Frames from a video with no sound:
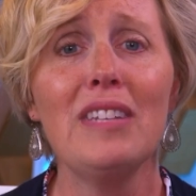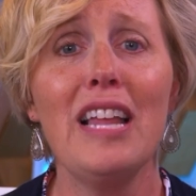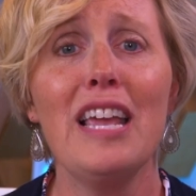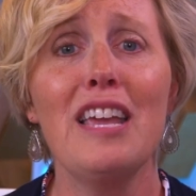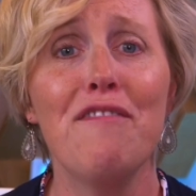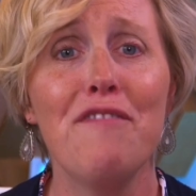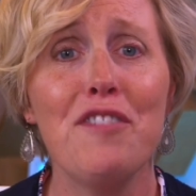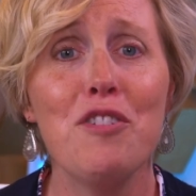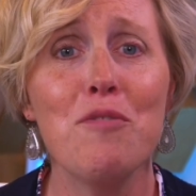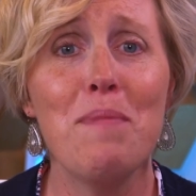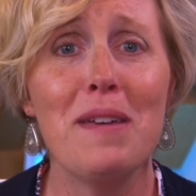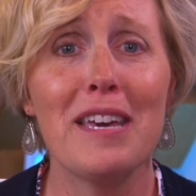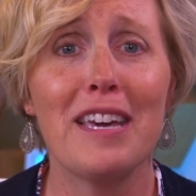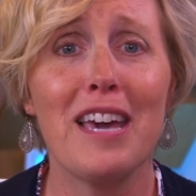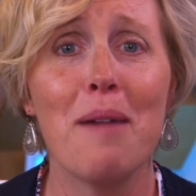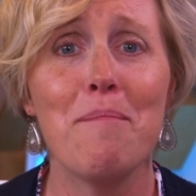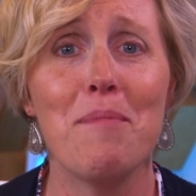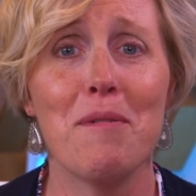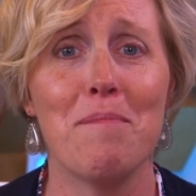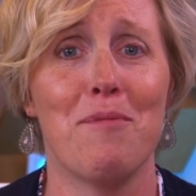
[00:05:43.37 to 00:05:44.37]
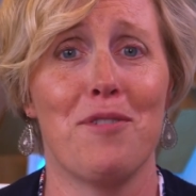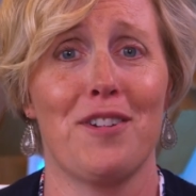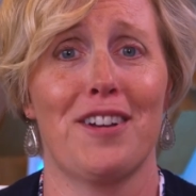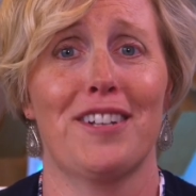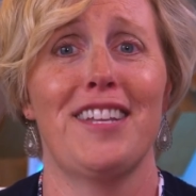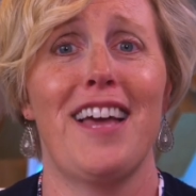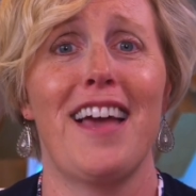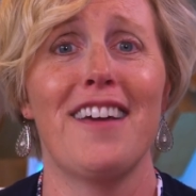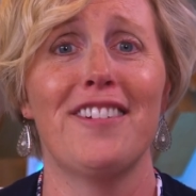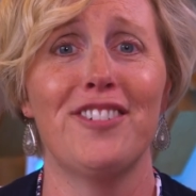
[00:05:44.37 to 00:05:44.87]
If you pick up a book
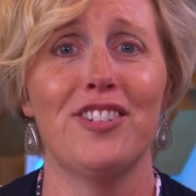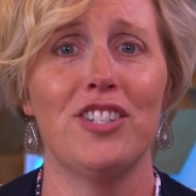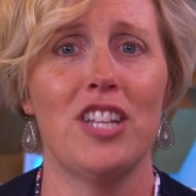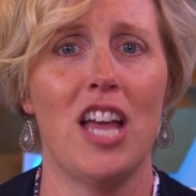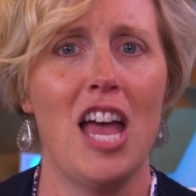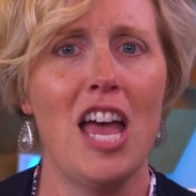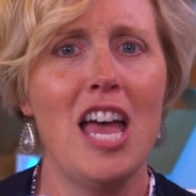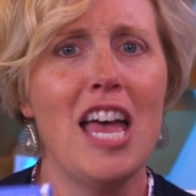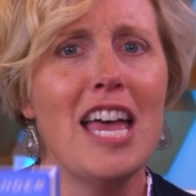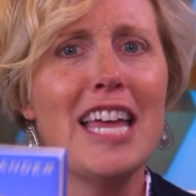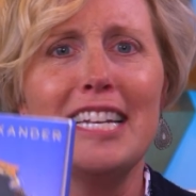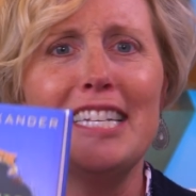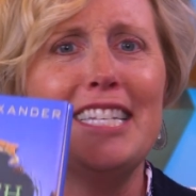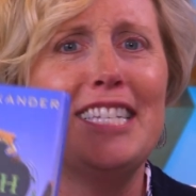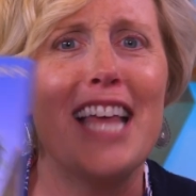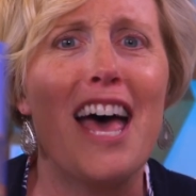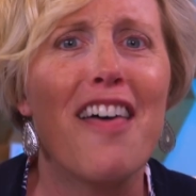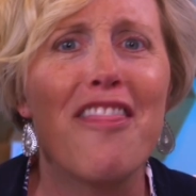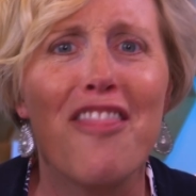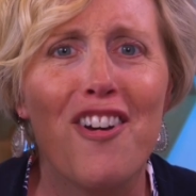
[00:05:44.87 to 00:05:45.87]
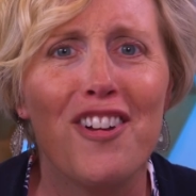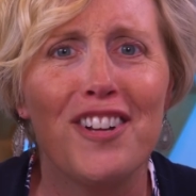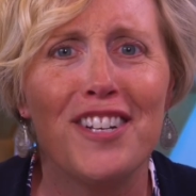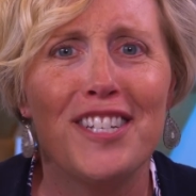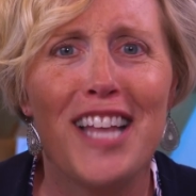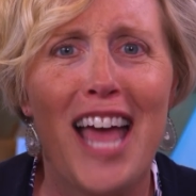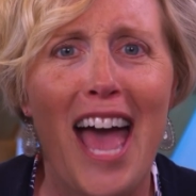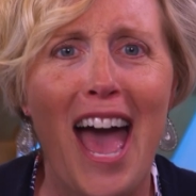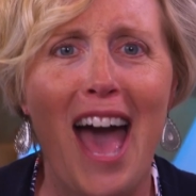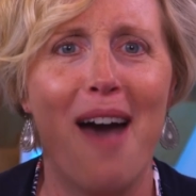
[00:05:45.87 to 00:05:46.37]
titled Death on
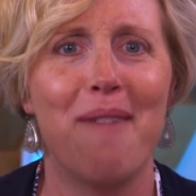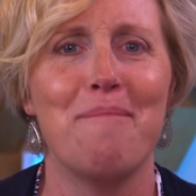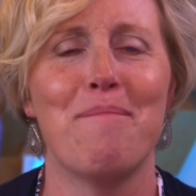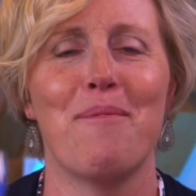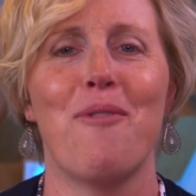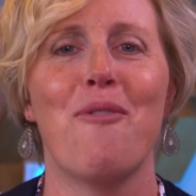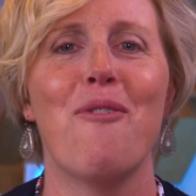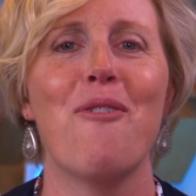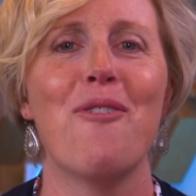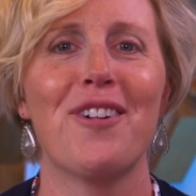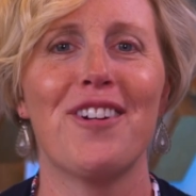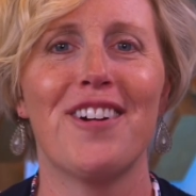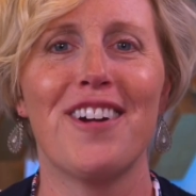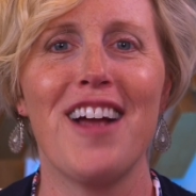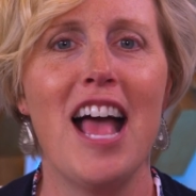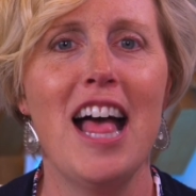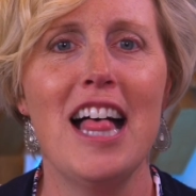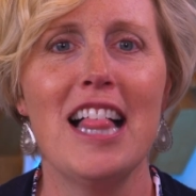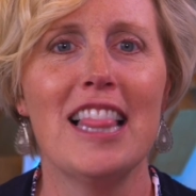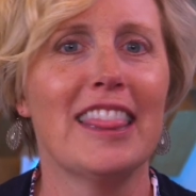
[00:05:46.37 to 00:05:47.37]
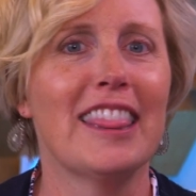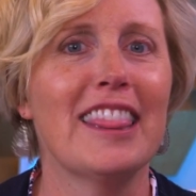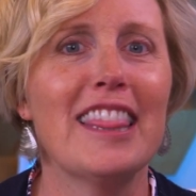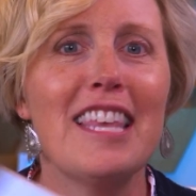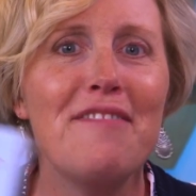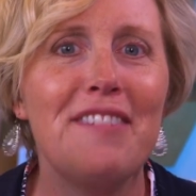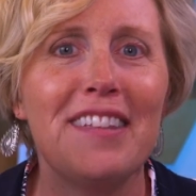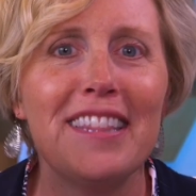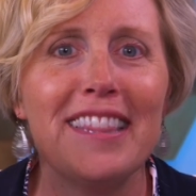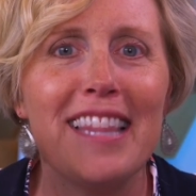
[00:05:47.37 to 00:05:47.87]
Tap or
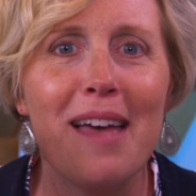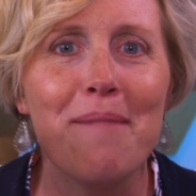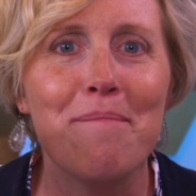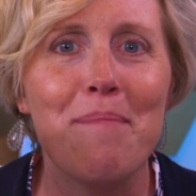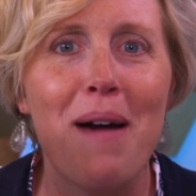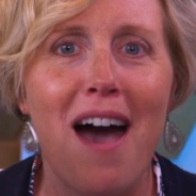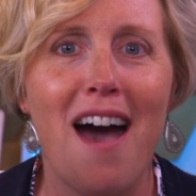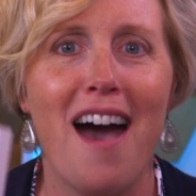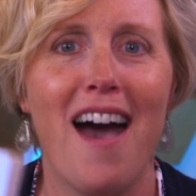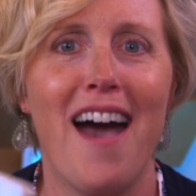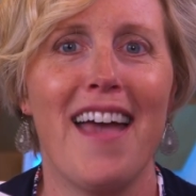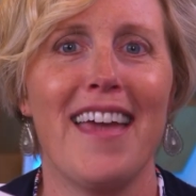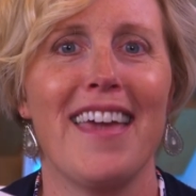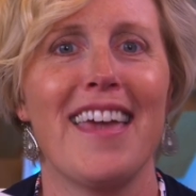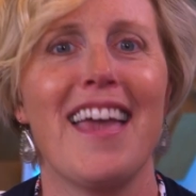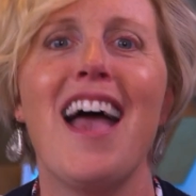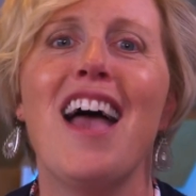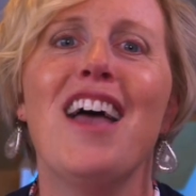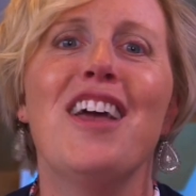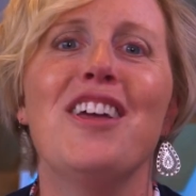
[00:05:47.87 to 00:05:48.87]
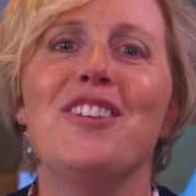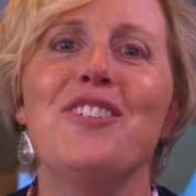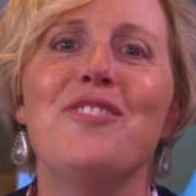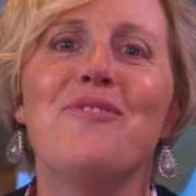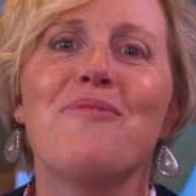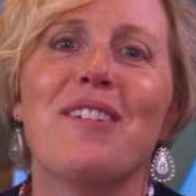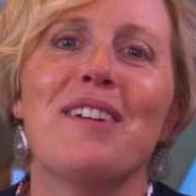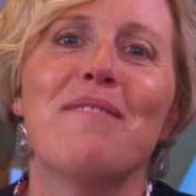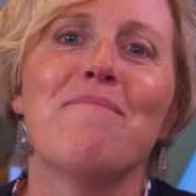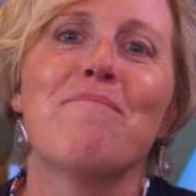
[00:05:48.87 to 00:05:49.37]
Live and Let Pie,
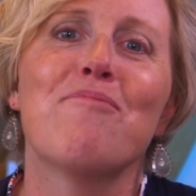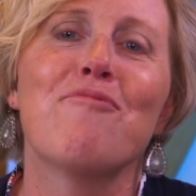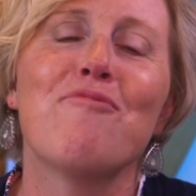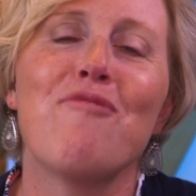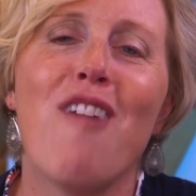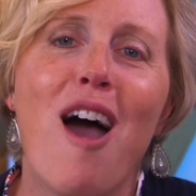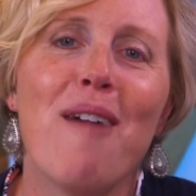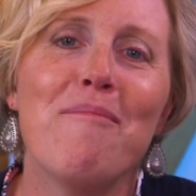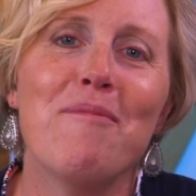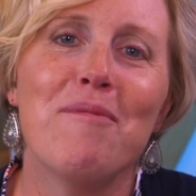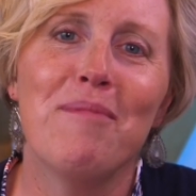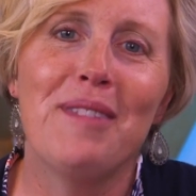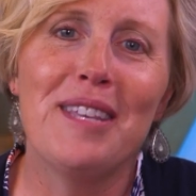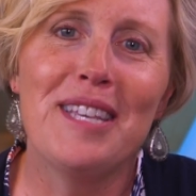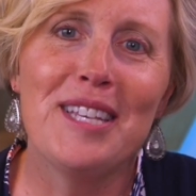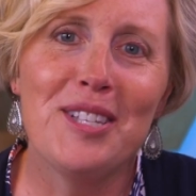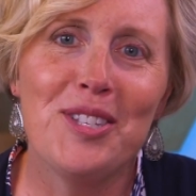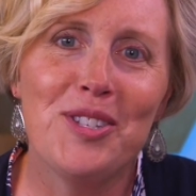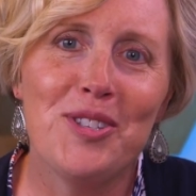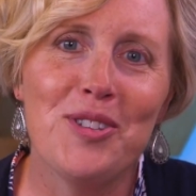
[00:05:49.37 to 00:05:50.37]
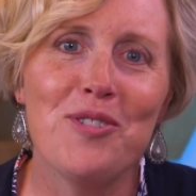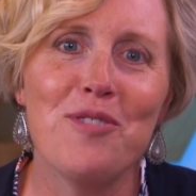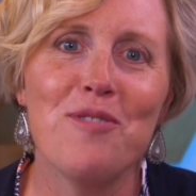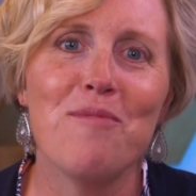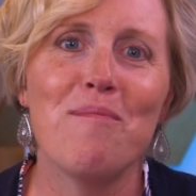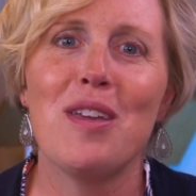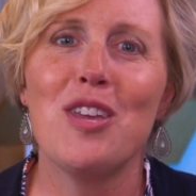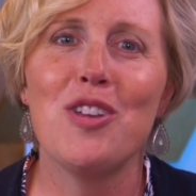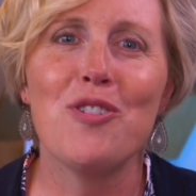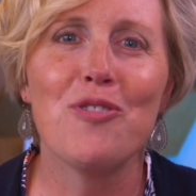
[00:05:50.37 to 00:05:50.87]
you can probably
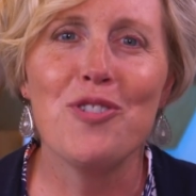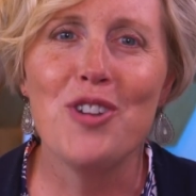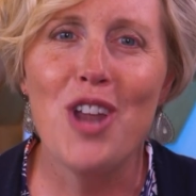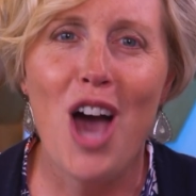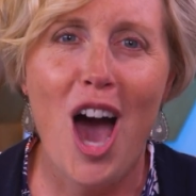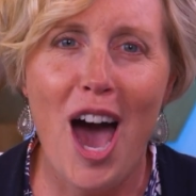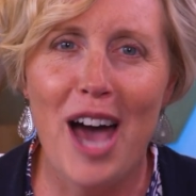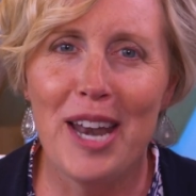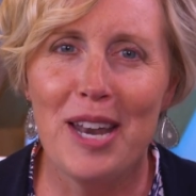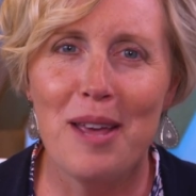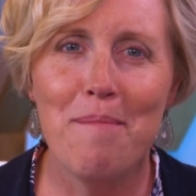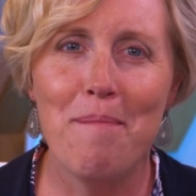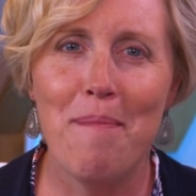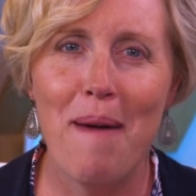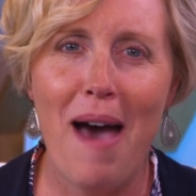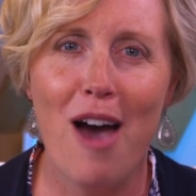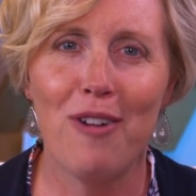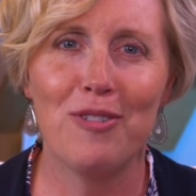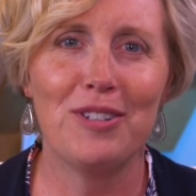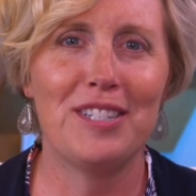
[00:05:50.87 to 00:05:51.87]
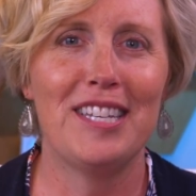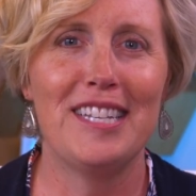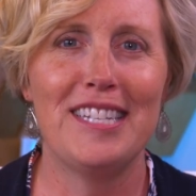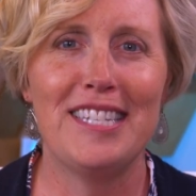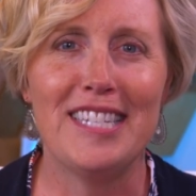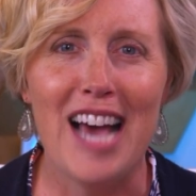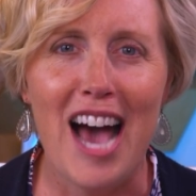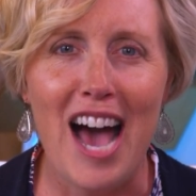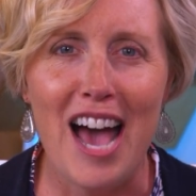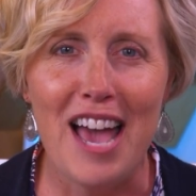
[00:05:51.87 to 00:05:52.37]
assume you're not about to
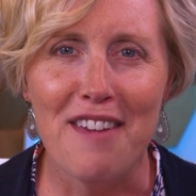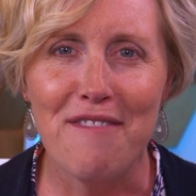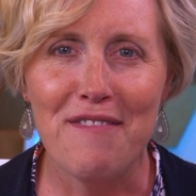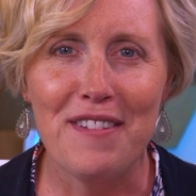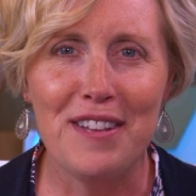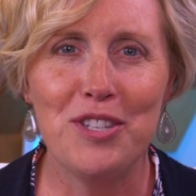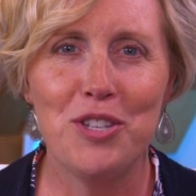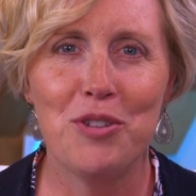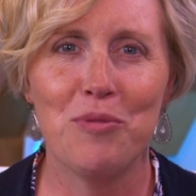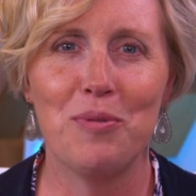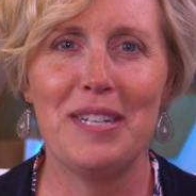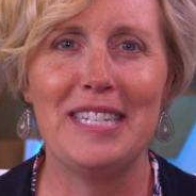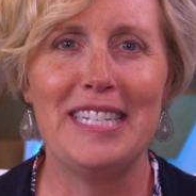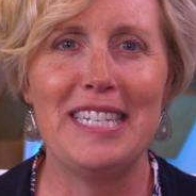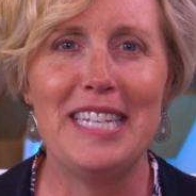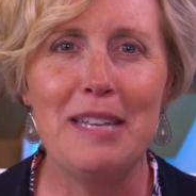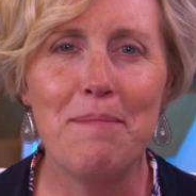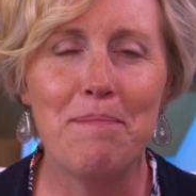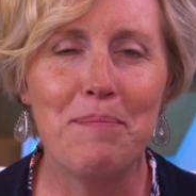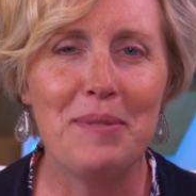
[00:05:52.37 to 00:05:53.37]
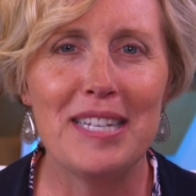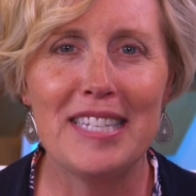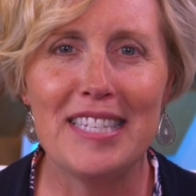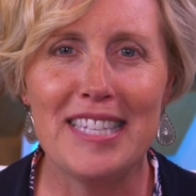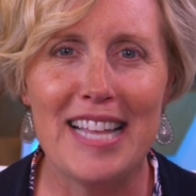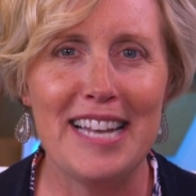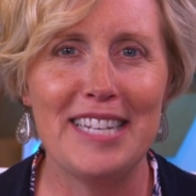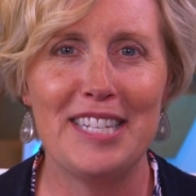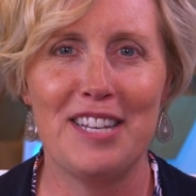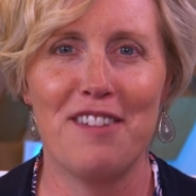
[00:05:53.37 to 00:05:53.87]
dive into a deep
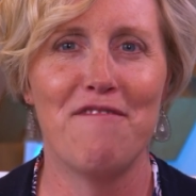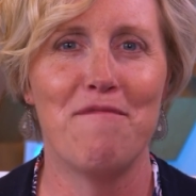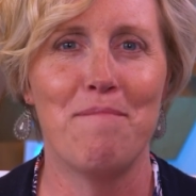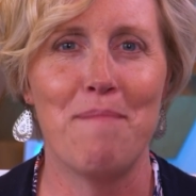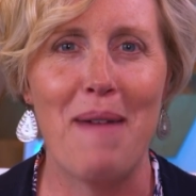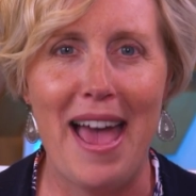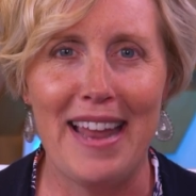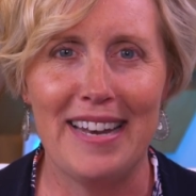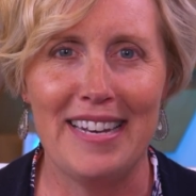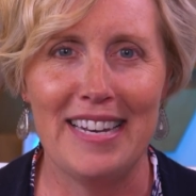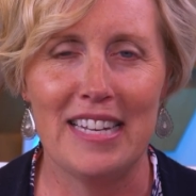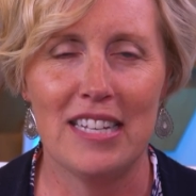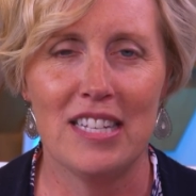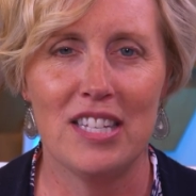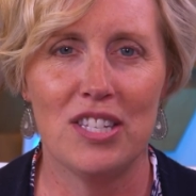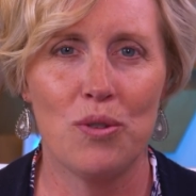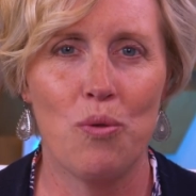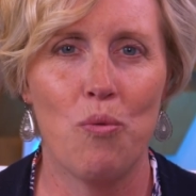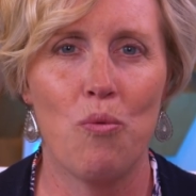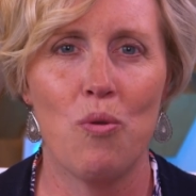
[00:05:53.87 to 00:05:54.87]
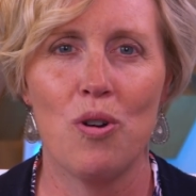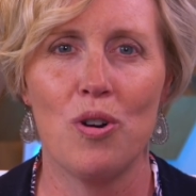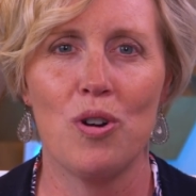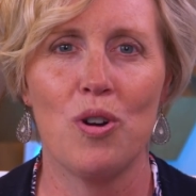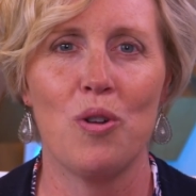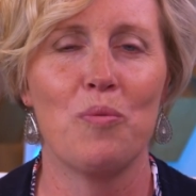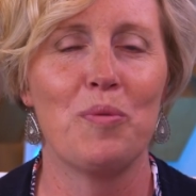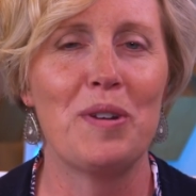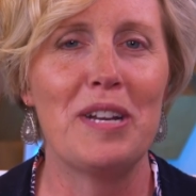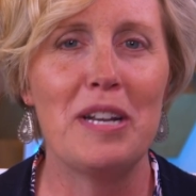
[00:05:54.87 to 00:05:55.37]
descent of madness
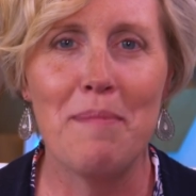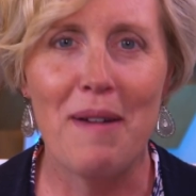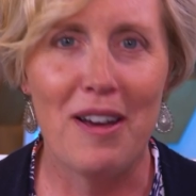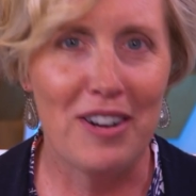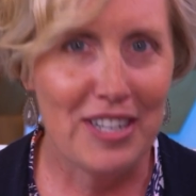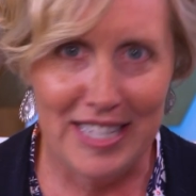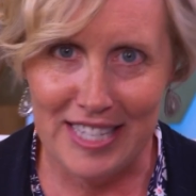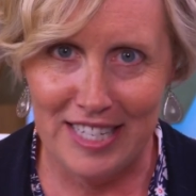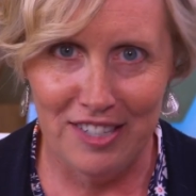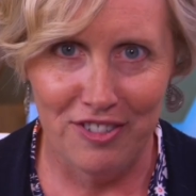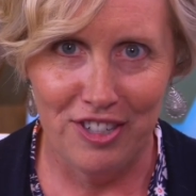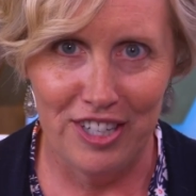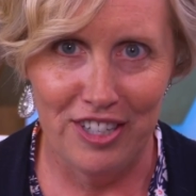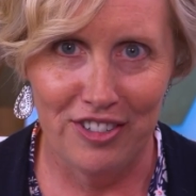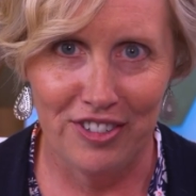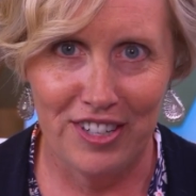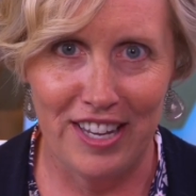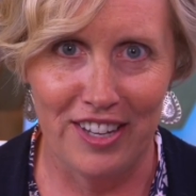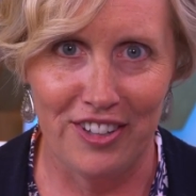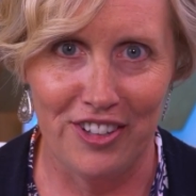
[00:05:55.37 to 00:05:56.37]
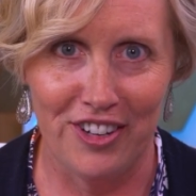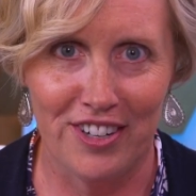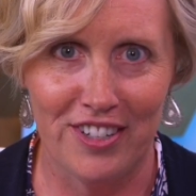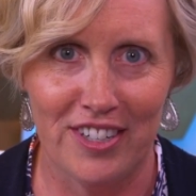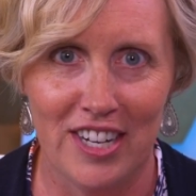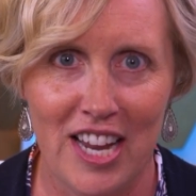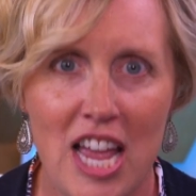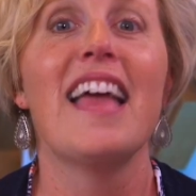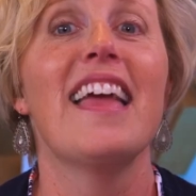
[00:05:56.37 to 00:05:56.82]
or read about a serial killer.